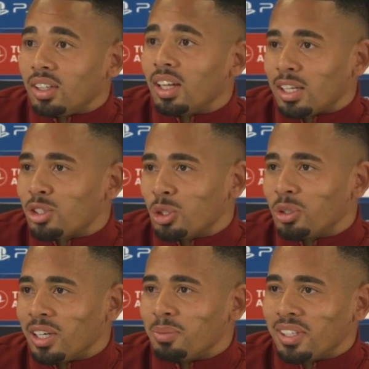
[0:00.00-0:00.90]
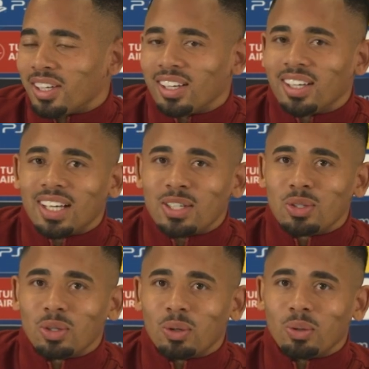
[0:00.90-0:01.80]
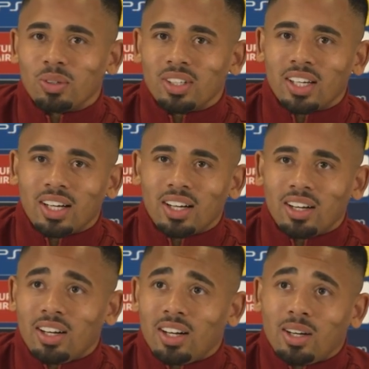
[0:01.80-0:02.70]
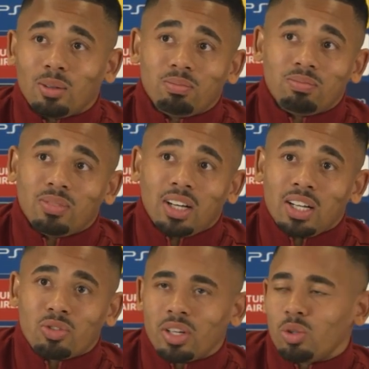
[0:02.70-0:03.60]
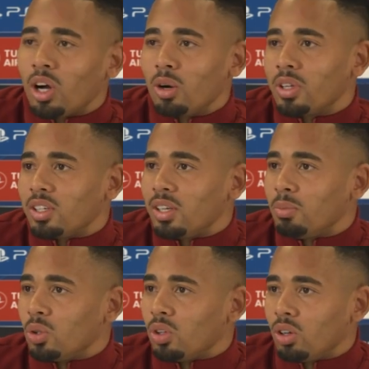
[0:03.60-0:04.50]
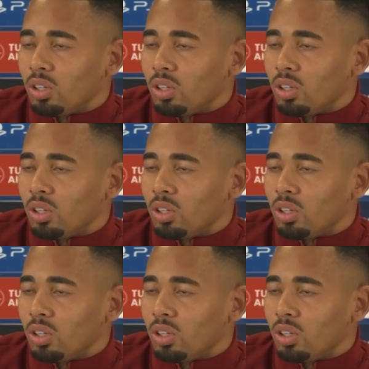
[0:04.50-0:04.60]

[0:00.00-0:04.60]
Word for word: Last two games, yeah. yeah. So, yeah, uh, I try to help the team, you know.